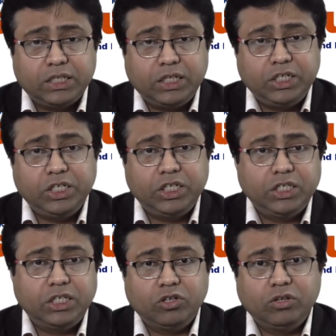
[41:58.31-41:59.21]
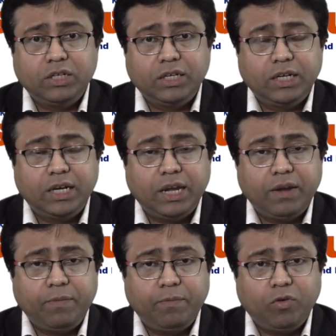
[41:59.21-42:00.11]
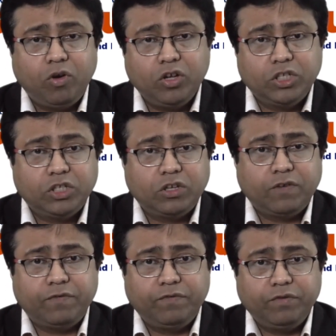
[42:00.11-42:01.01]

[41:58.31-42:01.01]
transition is actually the underlying causes of